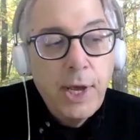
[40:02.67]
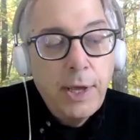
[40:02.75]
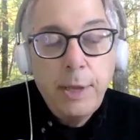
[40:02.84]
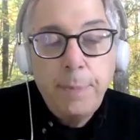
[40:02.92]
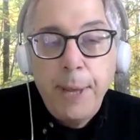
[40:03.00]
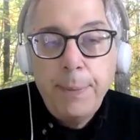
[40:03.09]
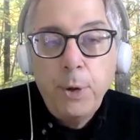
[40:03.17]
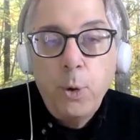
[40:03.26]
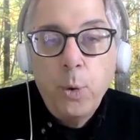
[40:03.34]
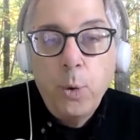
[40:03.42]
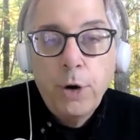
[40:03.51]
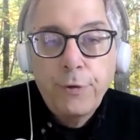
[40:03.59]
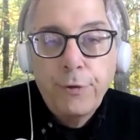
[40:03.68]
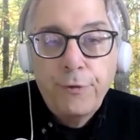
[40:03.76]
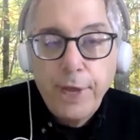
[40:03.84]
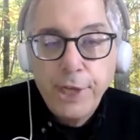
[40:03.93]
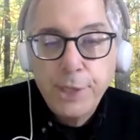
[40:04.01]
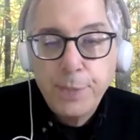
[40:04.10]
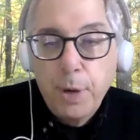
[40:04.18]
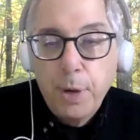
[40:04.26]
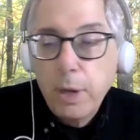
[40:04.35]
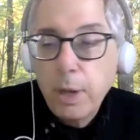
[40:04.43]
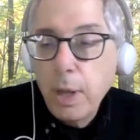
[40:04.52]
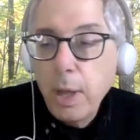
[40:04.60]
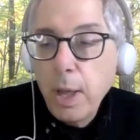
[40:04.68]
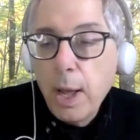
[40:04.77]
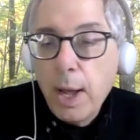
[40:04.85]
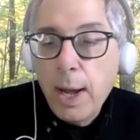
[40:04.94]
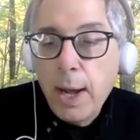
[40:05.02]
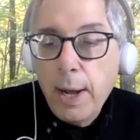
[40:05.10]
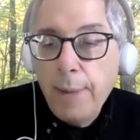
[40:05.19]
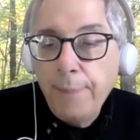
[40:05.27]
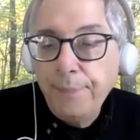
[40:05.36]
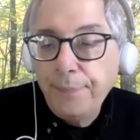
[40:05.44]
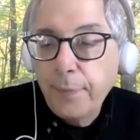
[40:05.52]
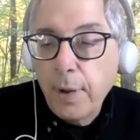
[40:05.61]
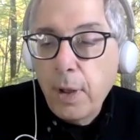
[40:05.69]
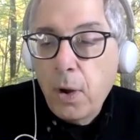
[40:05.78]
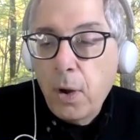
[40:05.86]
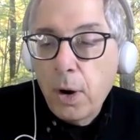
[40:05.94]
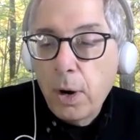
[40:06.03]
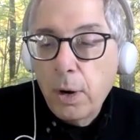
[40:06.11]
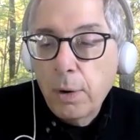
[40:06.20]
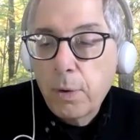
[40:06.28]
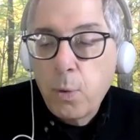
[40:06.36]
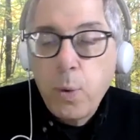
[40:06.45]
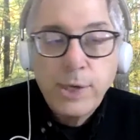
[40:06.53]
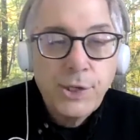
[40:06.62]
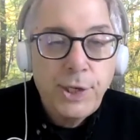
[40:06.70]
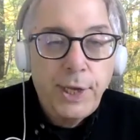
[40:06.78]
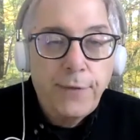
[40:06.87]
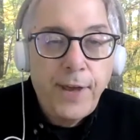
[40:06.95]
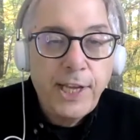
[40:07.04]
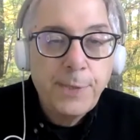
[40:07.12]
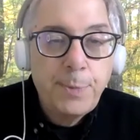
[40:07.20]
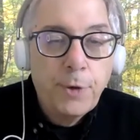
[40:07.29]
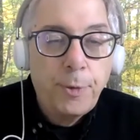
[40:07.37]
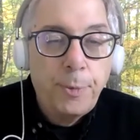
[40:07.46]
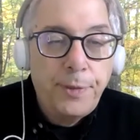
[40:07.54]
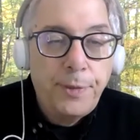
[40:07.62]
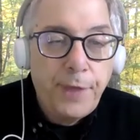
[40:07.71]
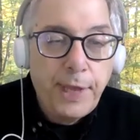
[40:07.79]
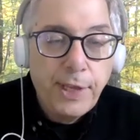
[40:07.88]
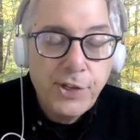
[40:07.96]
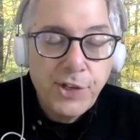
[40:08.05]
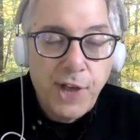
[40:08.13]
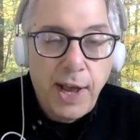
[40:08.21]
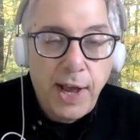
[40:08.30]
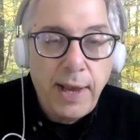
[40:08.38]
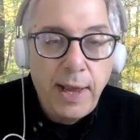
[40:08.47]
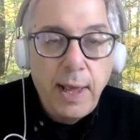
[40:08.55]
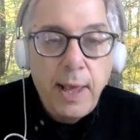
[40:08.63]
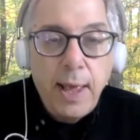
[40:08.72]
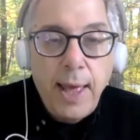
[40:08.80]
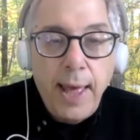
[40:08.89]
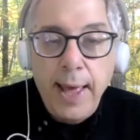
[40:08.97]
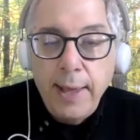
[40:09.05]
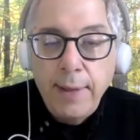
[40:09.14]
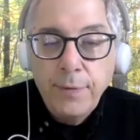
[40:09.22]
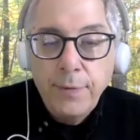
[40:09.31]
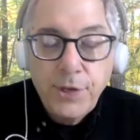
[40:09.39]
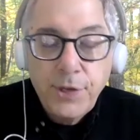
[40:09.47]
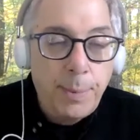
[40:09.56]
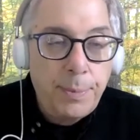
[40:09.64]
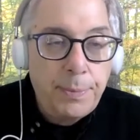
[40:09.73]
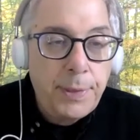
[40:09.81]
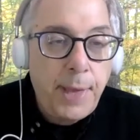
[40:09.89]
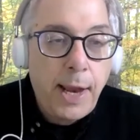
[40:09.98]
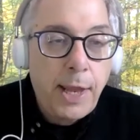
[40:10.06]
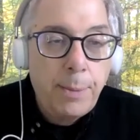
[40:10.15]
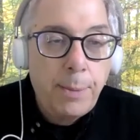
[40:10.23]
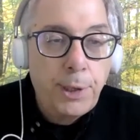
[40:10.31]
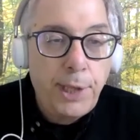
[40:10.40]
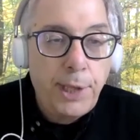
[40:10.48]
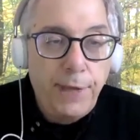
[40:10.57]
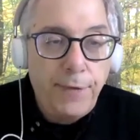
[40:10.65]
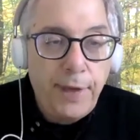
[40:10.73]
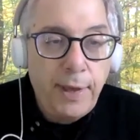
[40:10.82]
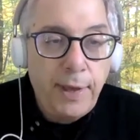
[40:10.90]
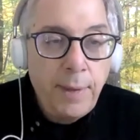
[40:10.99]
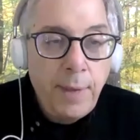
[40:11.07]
that the people who work for Facebook um, are questioning Facebook from the inside, and some a lot of them are leaving.